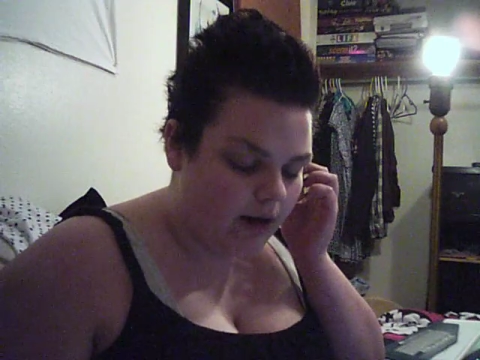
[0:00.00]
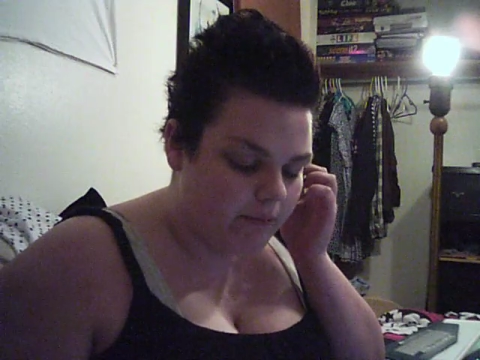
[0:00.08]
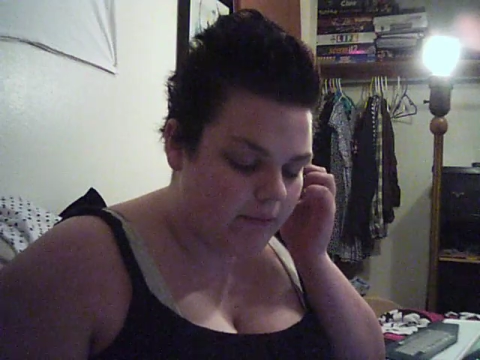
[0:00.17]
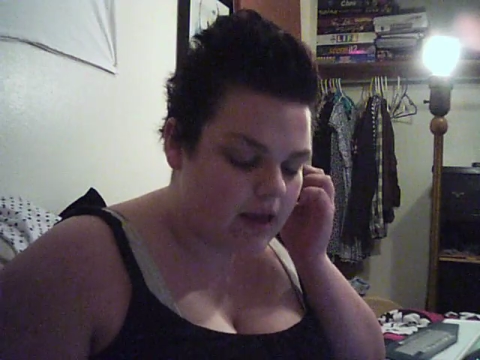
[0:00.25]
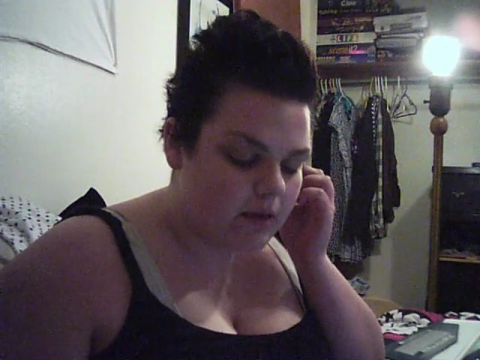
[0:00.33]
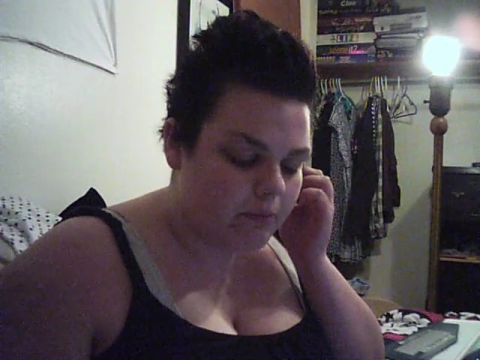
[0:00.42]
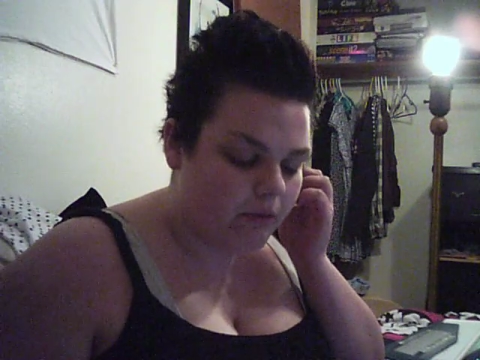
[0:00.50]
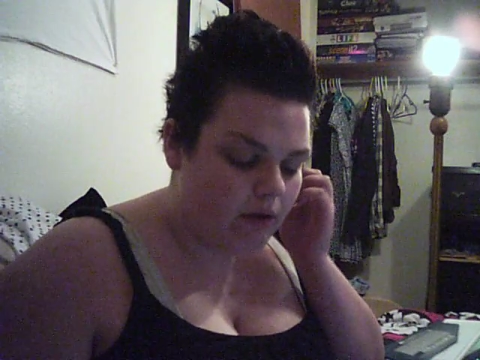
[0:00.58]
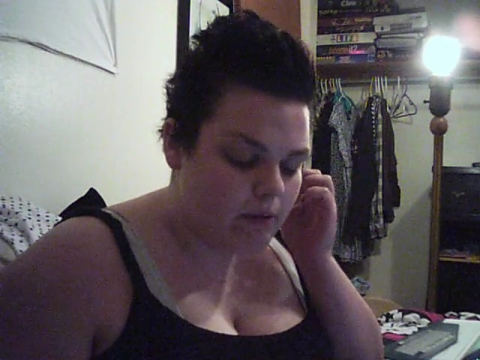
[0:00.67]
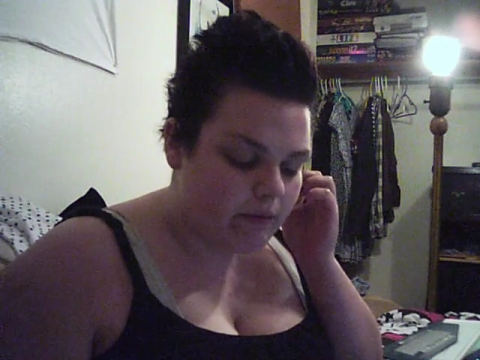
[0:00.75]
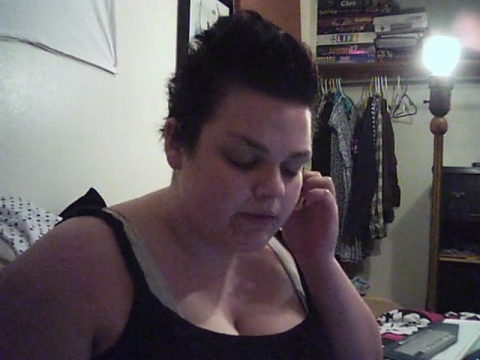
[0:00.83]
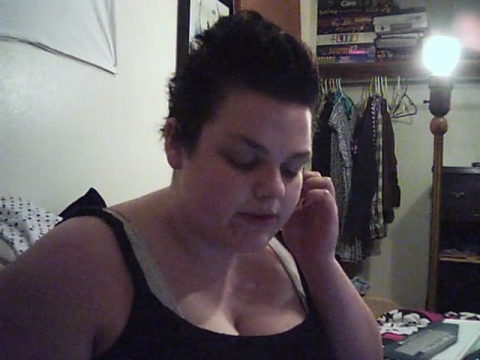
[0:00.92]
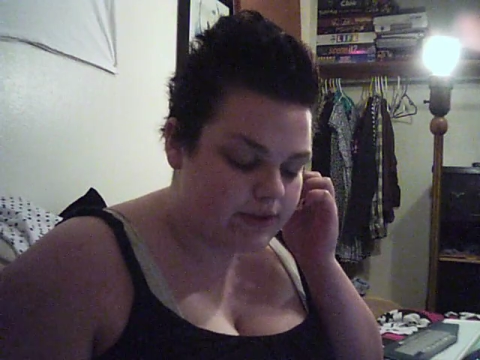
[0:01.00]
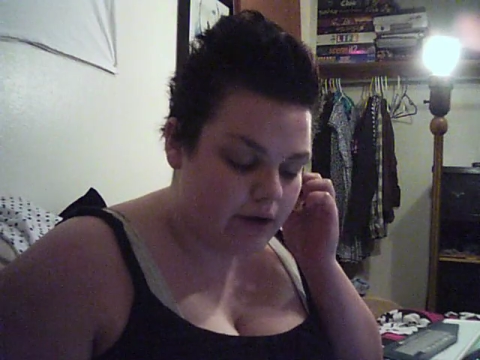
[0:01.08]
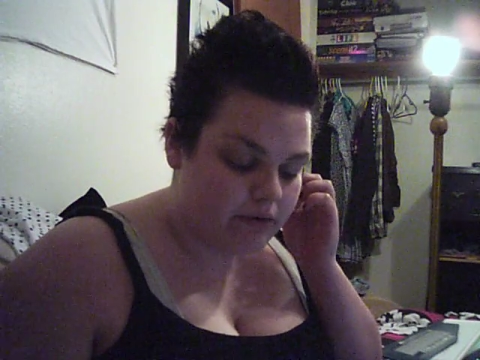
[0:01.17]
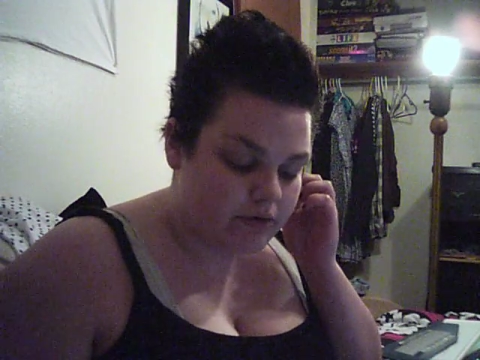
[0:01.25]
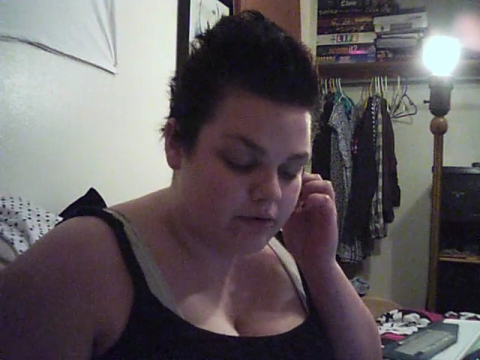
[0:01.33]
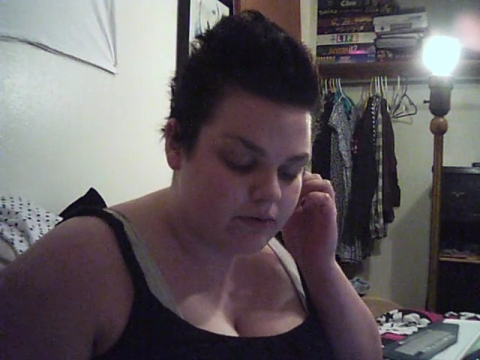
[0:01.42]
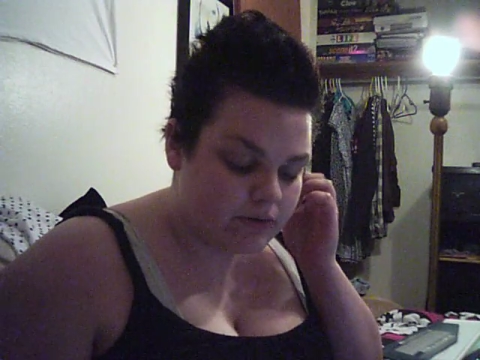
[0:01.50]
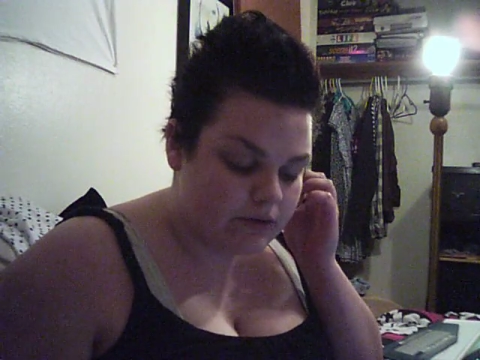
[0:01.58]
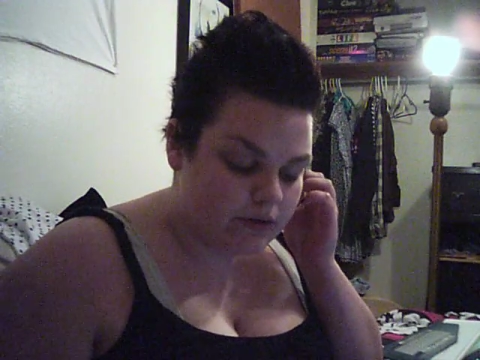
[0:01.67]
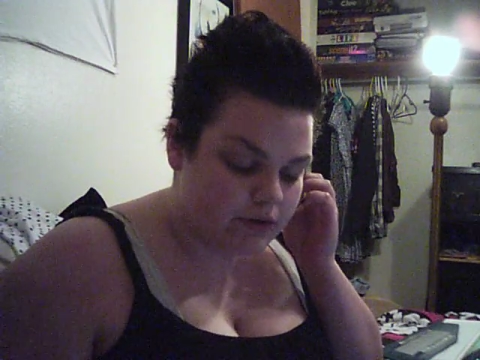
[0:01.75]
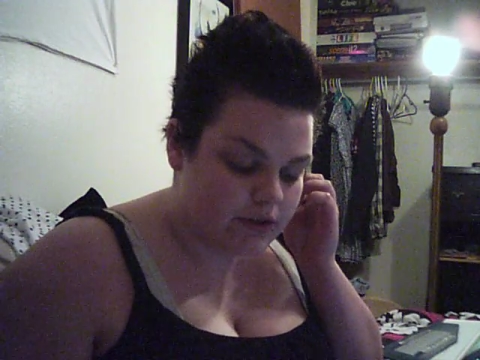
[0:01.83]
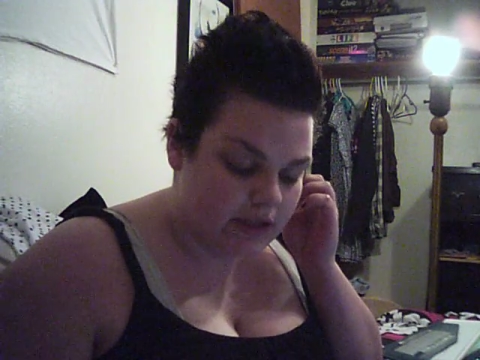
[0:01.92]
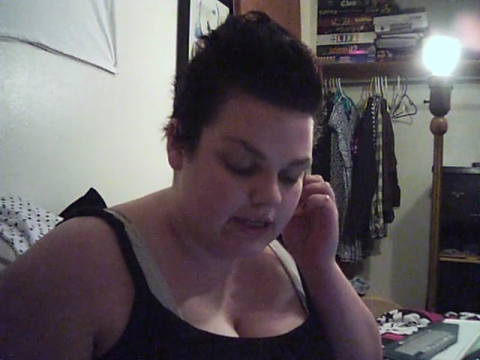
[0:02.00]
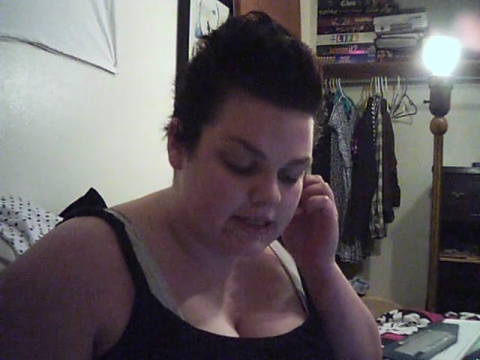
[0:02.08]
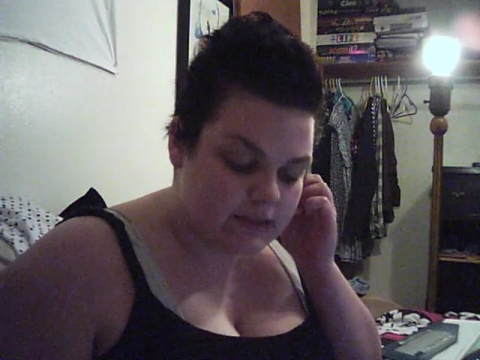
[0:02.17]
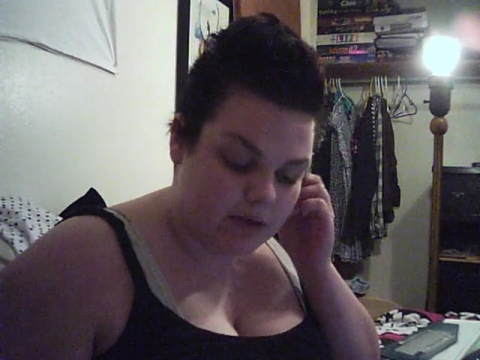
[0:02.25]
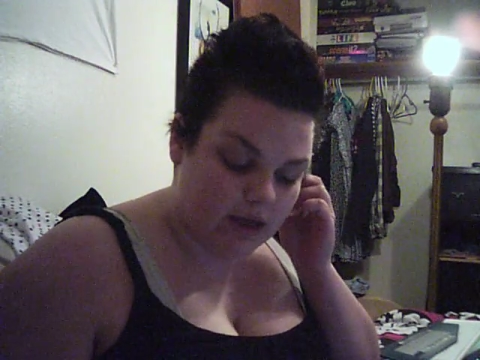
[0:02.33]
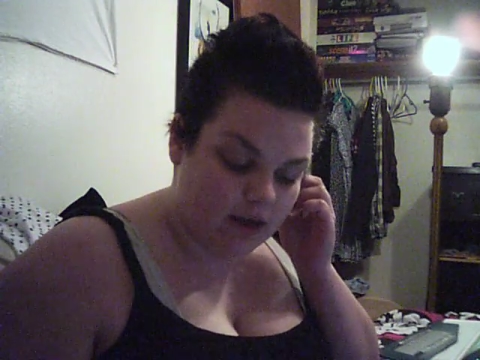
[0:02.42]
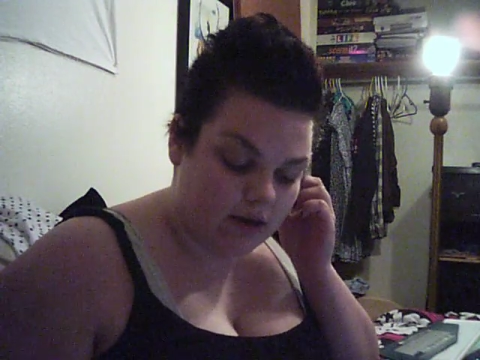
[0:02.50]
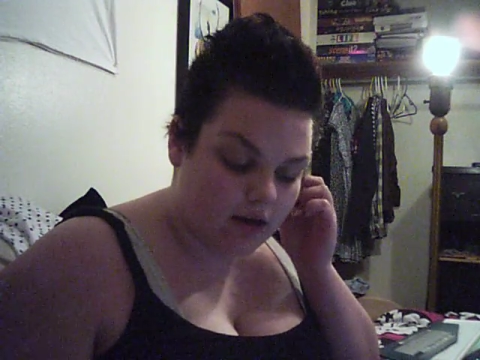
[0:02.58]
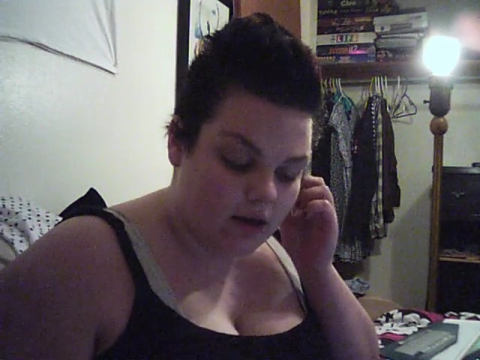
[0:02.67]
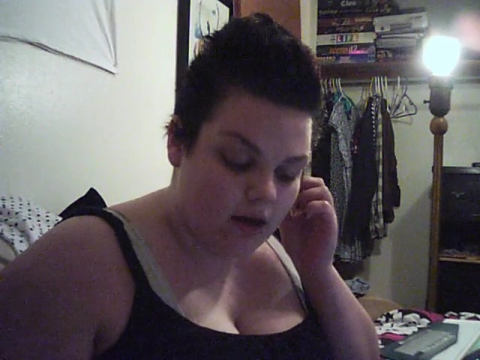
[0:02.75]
make an appointment with a general surgeon this week.